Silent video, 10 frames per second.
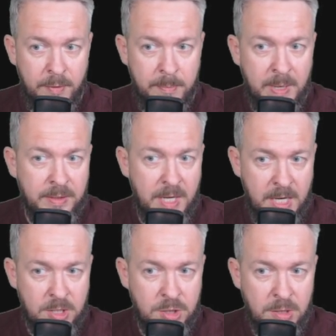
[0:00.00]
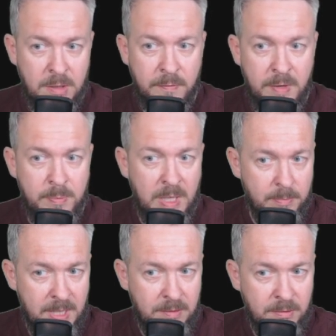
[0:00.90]
FreePad action,
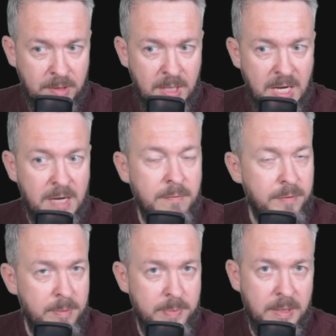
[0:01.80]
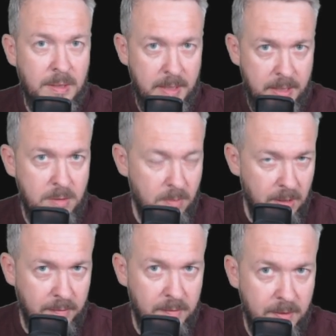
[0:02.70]
FreePad battery and FreePad link
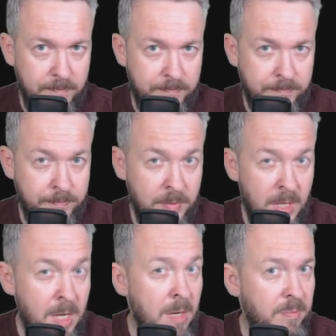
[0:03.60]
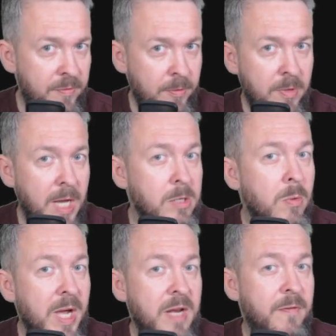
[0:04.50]
quality. Before I
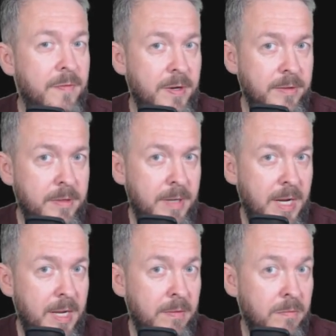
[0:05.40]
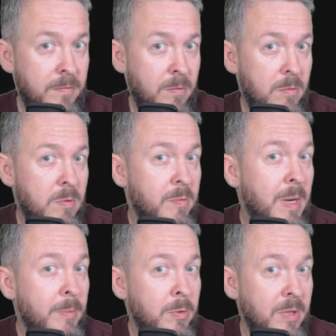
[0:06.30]
go any further and
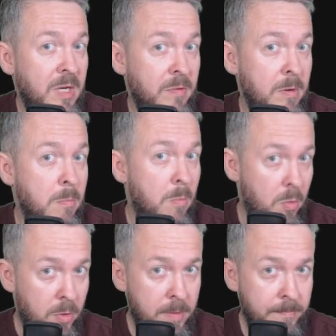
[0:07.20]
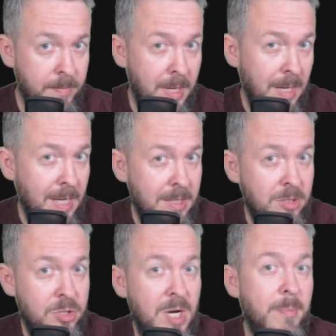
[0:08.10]
overwhelm you even more,
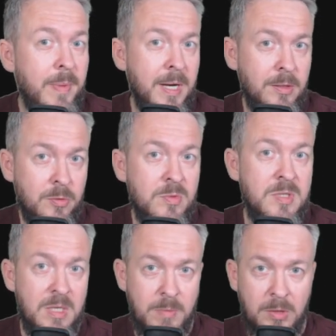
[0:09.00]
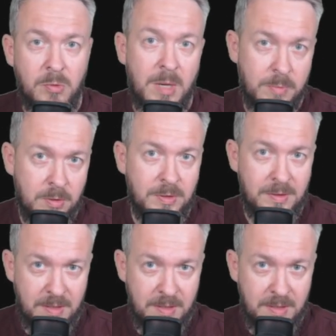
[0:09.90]
let's jump back to Zigbee to M Q